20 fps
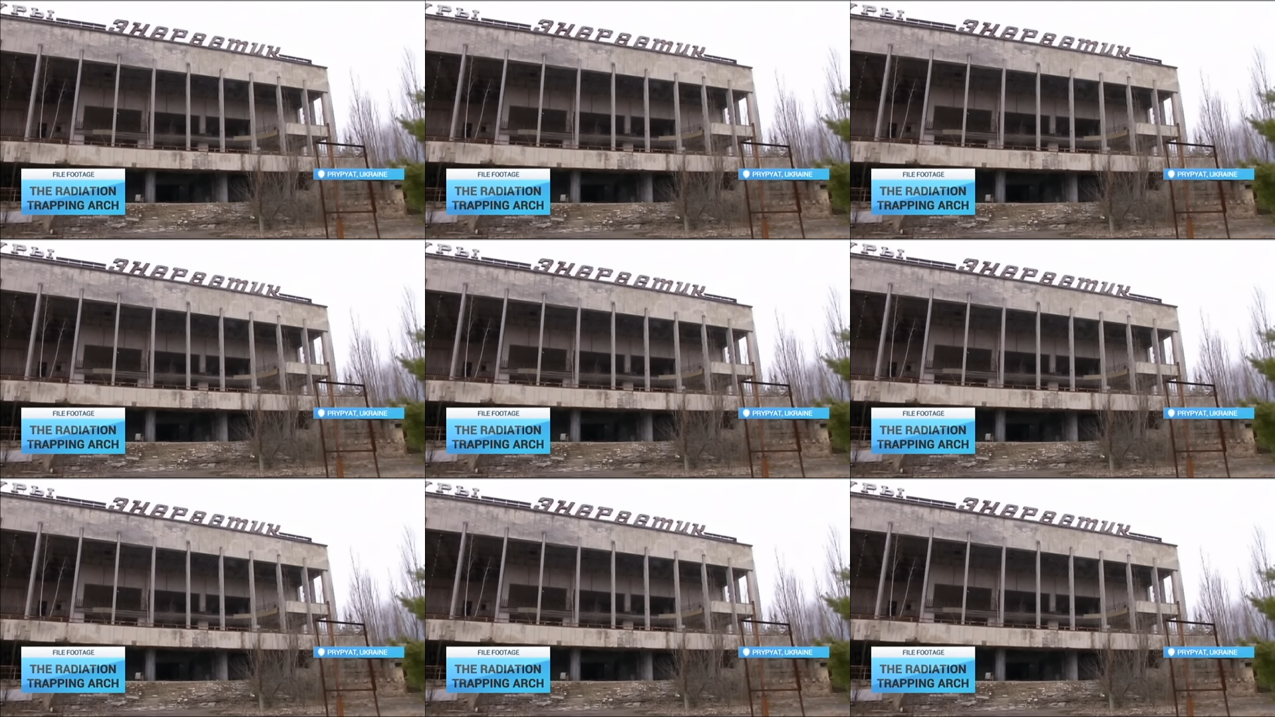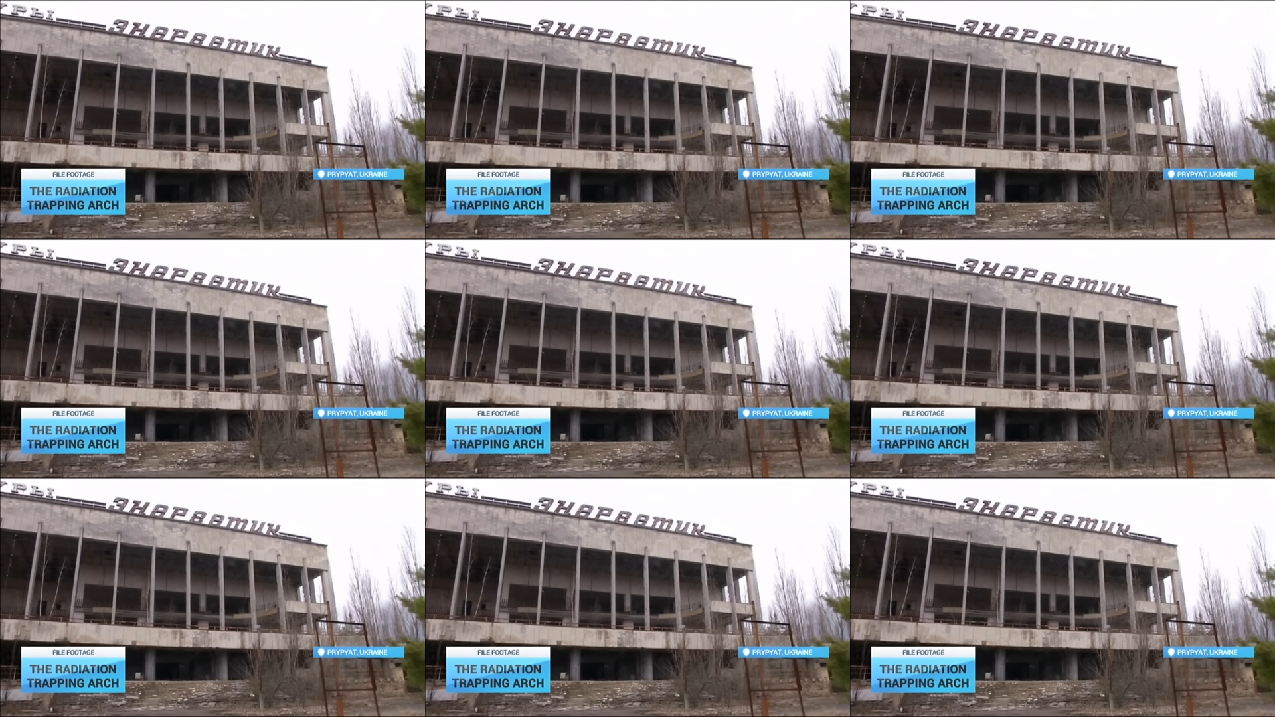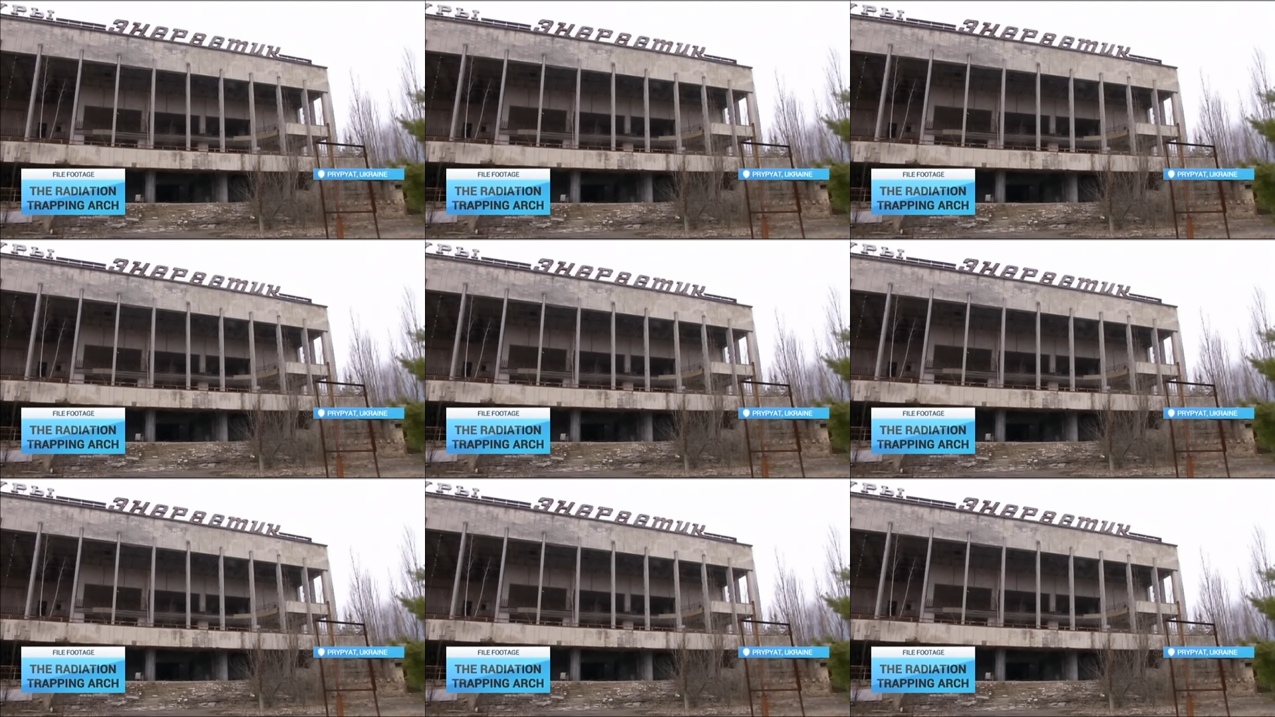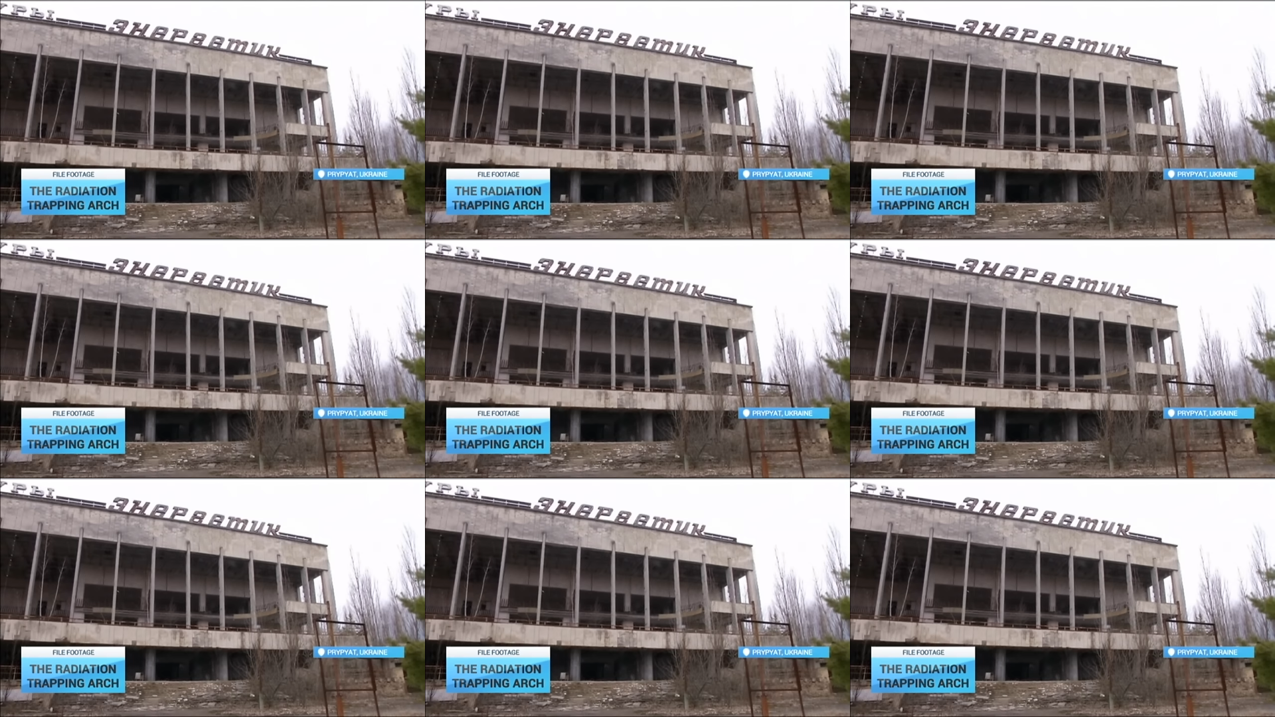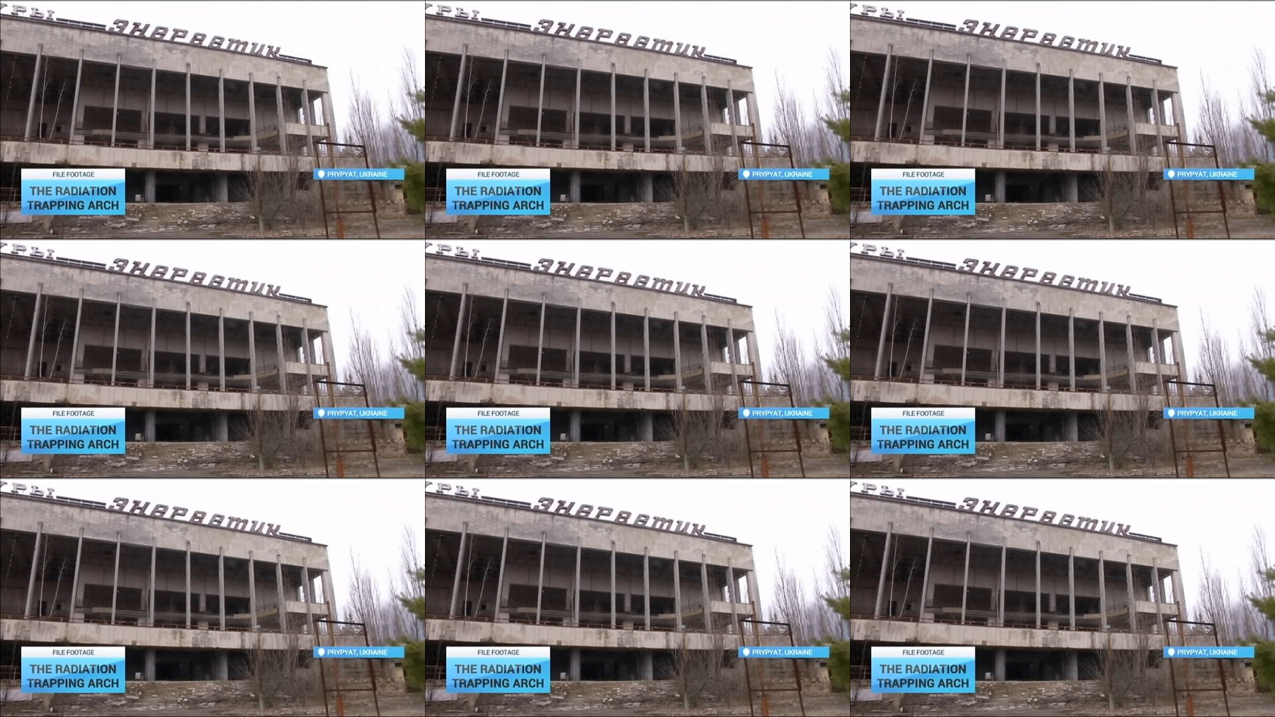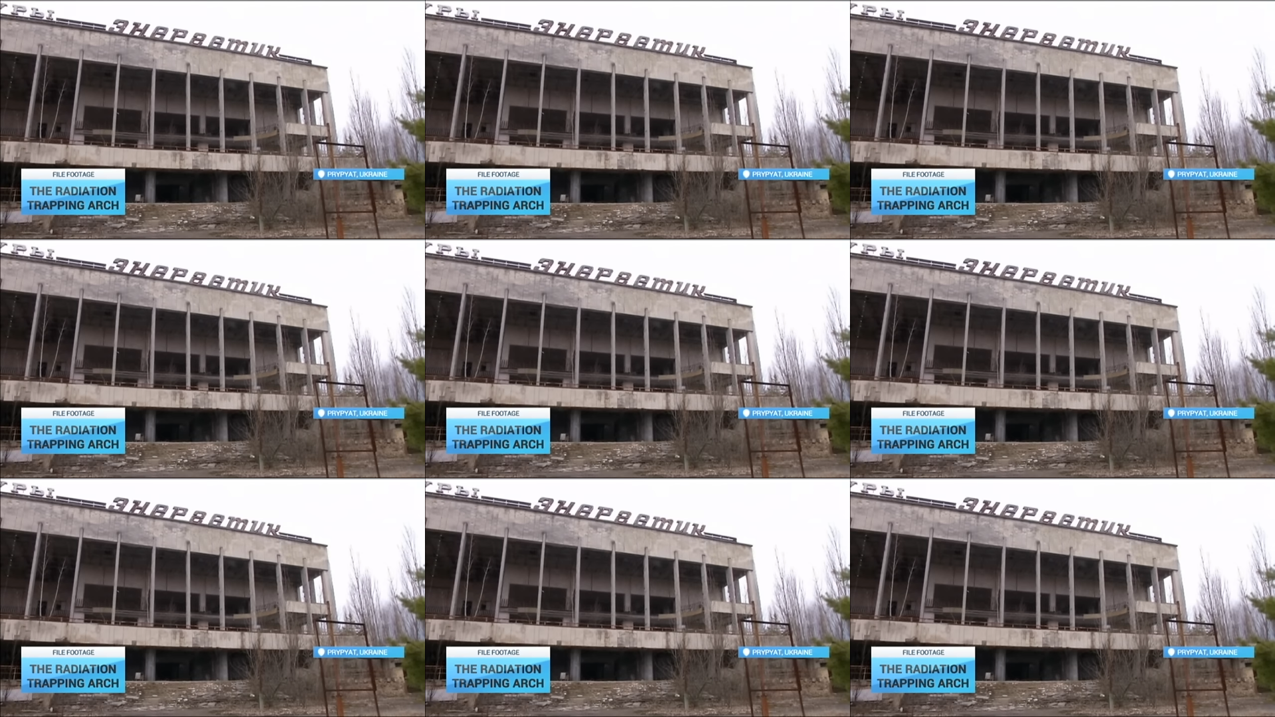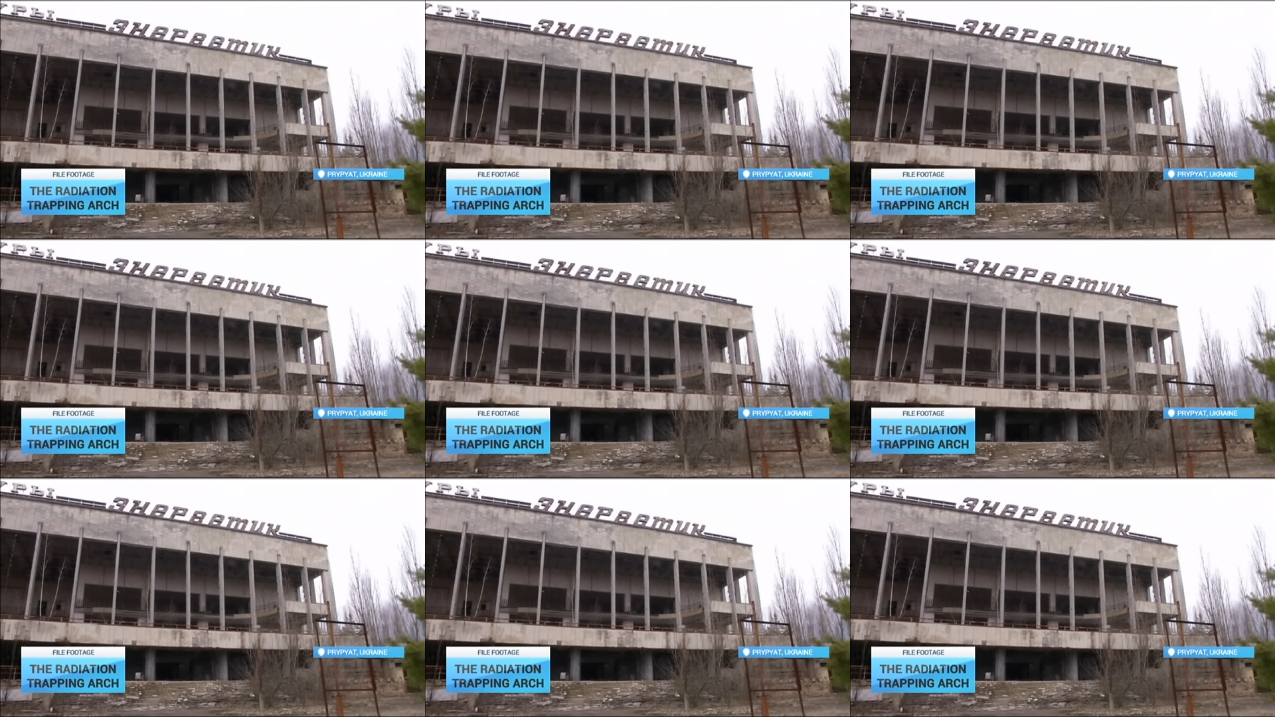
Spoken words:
Nobody's mouth can be seen.